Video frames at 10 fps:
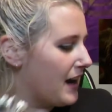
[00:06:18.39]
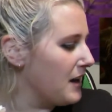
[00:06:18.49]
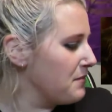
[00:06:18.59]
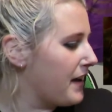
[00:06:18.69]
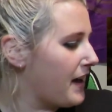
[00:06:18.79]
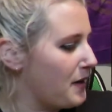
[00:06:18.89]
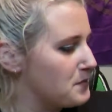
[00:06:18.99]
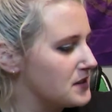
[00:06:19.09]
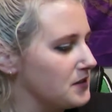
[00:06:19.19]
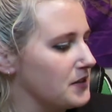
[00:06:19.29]
I'm
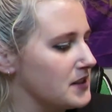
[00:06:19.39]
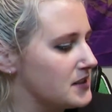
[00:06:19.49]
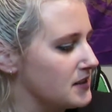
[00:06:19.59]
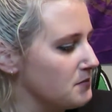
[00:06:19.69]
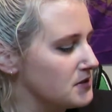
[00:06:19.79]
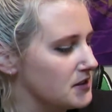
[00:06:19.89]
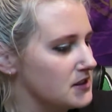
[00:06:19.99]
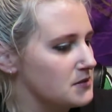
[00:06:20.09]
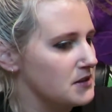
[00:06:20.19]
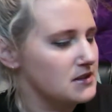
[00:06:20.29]
absolutely stumped on
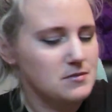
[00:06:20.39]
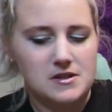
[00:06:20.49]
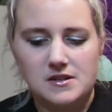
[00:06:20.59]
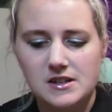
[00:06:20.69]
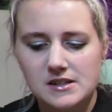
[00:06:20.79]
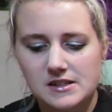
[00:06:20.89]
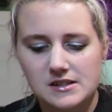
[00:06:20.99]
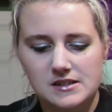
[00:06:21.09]
this one, to be honest.